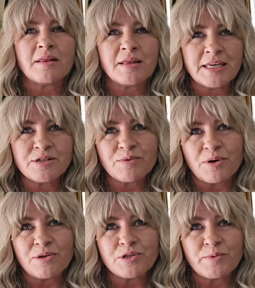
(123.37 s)
These
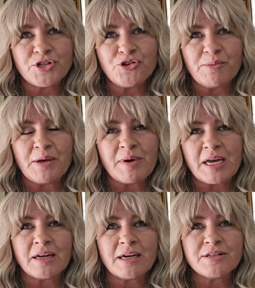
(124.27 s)
roles, which you may
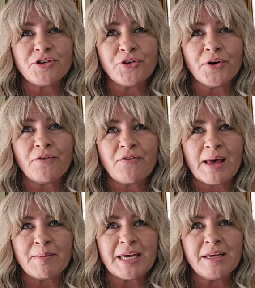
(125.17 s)
recognize in your own
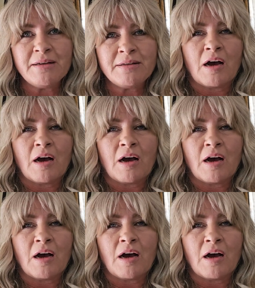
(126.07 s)
family,